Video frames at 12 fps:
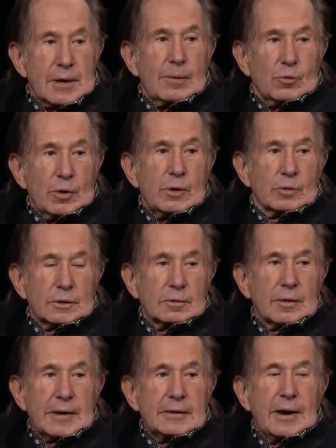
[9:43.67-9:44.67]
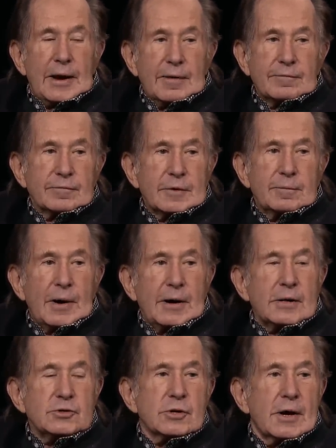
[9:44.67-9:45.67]
I mean, we were great, and everybody,
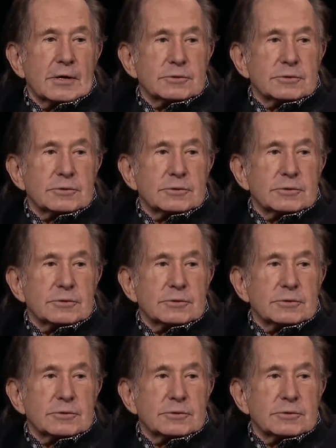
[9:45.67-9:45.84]
yeah, jazz